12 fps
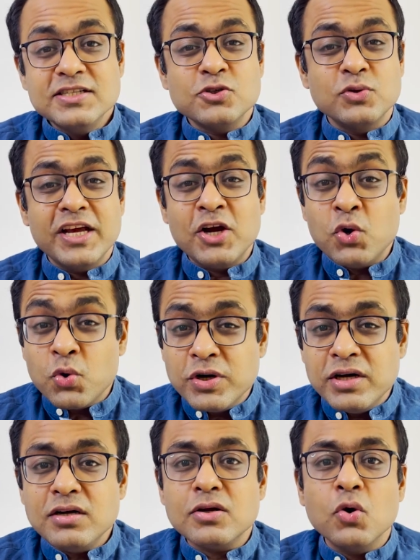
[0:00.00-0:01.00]
so they
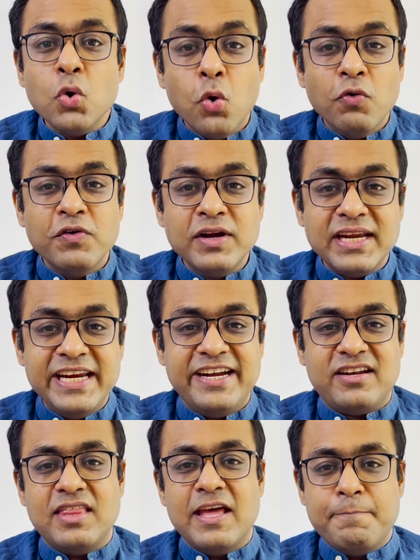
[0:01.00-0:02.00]
couldn't
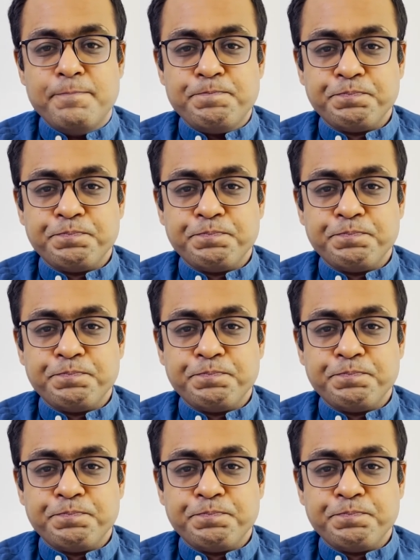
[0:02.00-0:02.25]
overeat them.